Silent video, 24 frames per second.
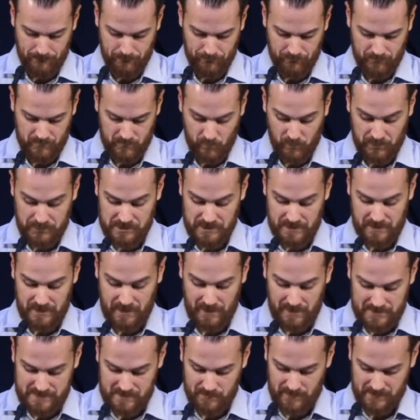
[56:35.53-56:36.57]
preaching
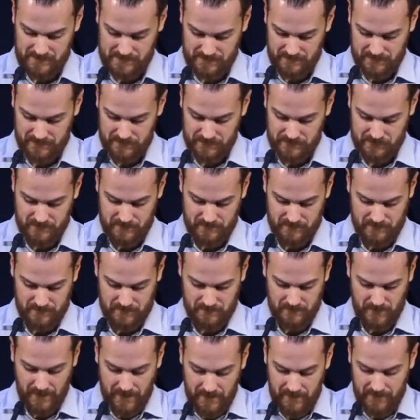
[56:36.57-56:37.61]
God's message,
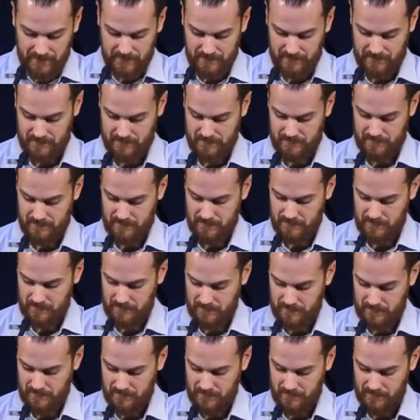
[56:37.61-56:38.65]
and
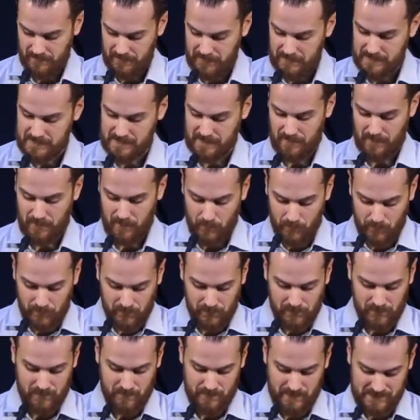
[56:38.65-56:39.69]
he is a
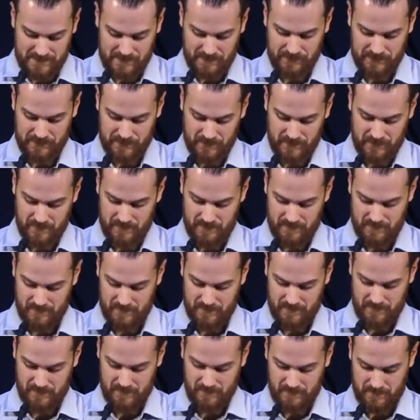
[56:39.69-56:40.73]
humble messenger,
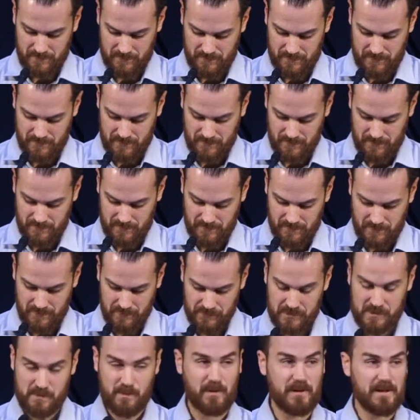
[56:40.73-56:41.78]

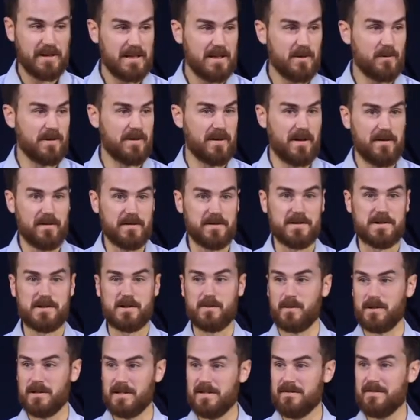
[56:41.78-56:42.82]
just pleading with others to
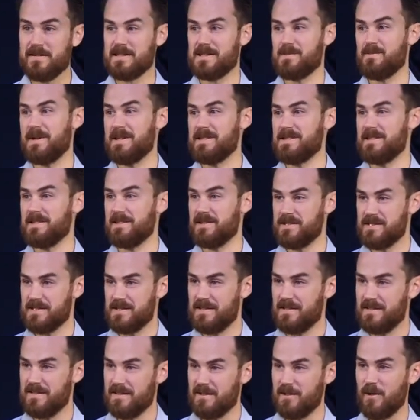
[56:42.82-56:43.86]
believe this message,
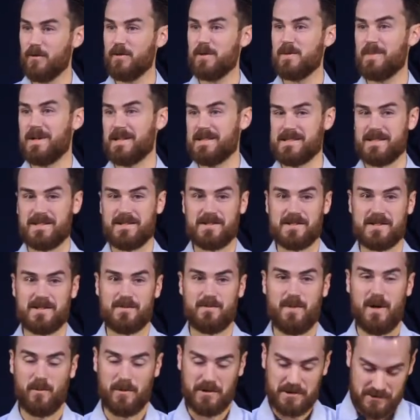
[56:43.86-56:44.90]
the only message
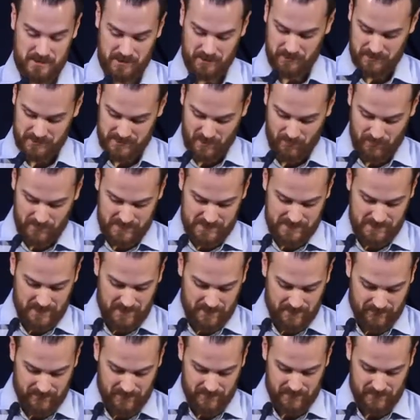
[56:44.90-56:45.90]
by which sinners can be saved.